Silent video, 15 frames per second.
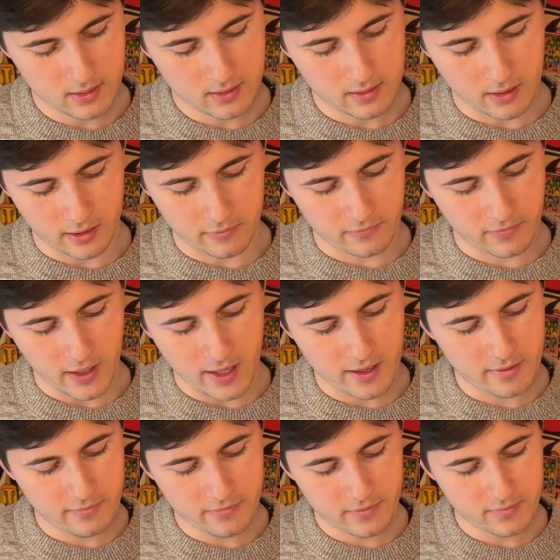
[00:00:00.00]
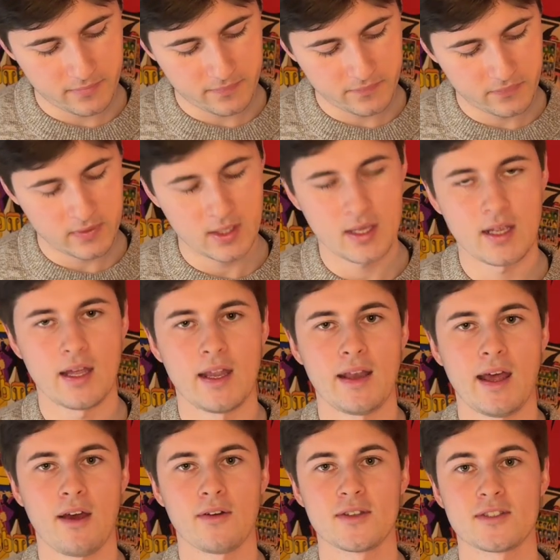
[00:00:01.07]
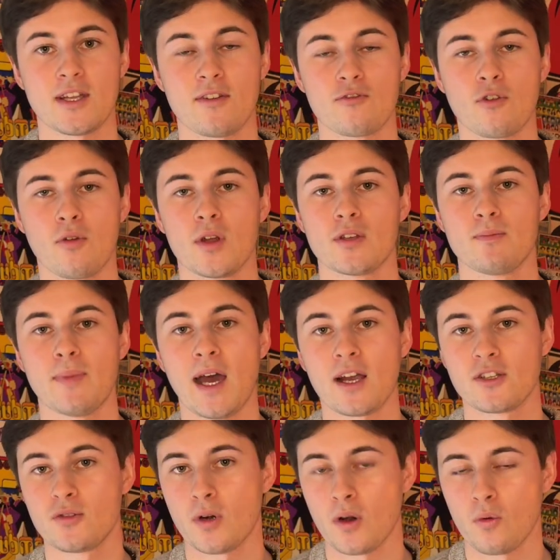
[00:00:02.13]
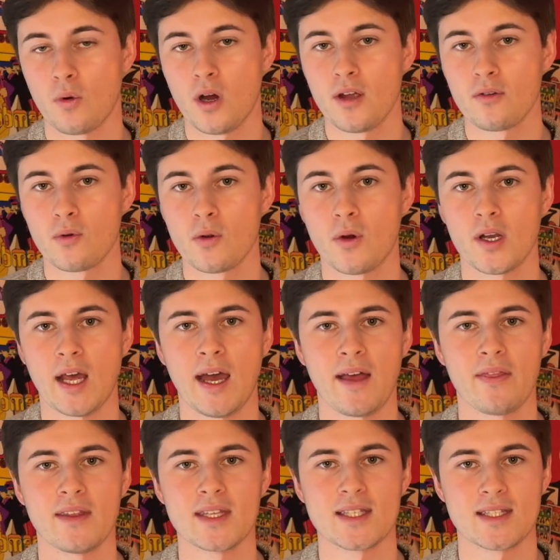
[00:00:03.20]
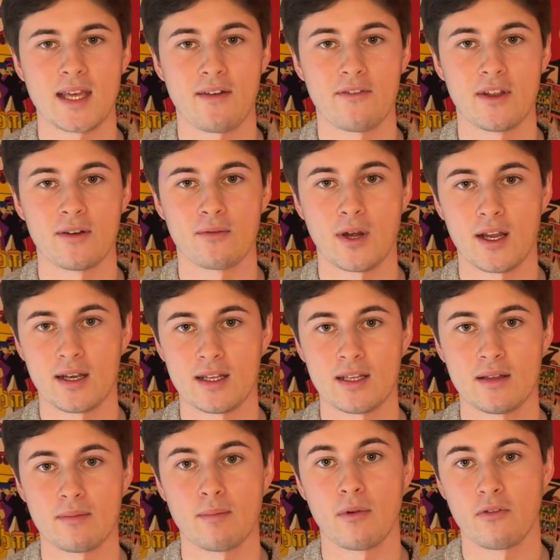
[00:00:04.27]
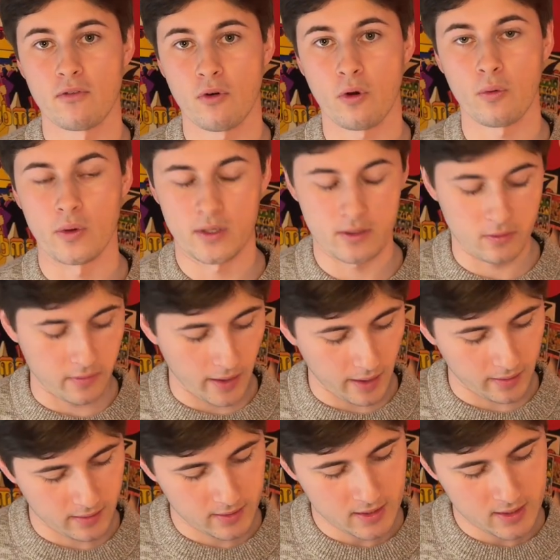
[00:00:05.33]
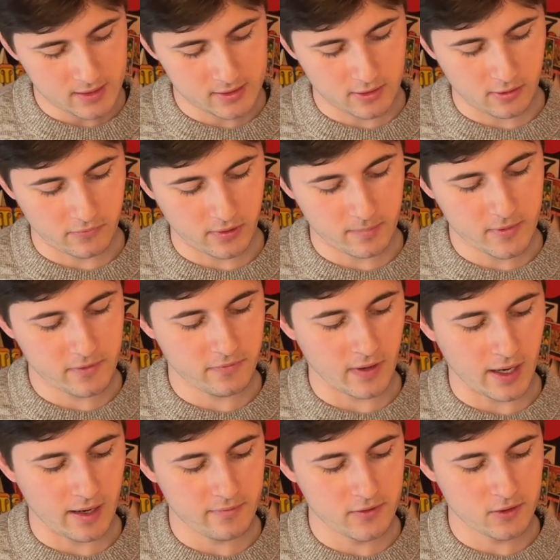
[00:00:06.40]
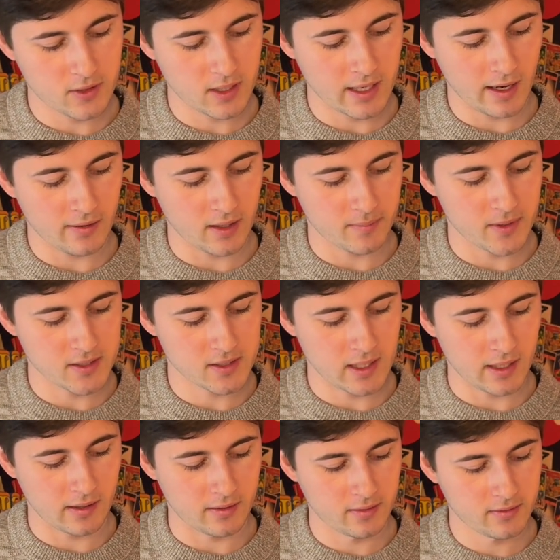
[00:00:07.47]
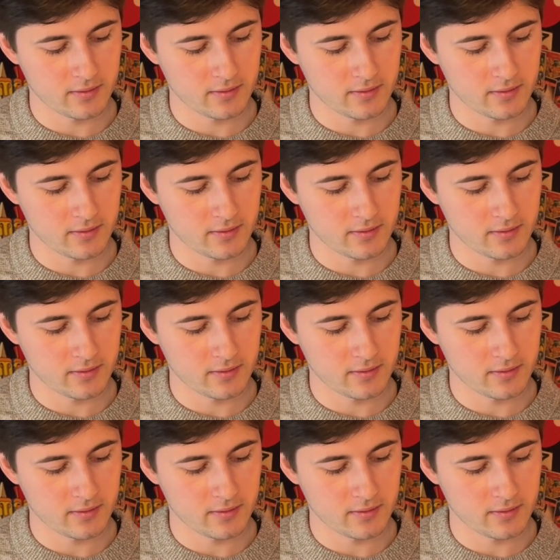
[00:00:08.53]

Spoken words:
our 5, and now instead of going back to our 1, we want to add the 7 right in before we do that. So from the 5, you can count up the scale